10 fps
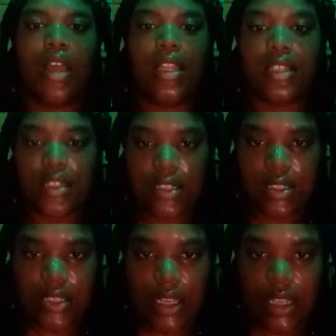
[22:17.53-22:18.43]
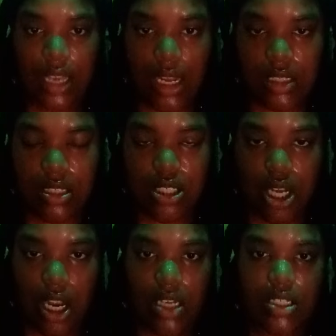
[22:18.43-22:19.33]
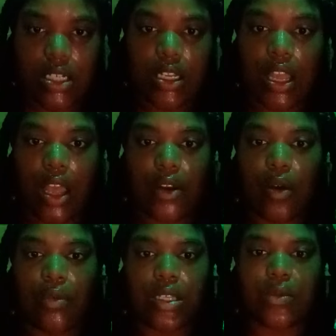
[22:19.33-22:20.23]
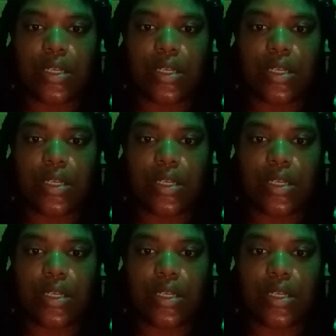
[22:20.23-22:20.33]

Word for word: at the end of the day, God is in charge and God always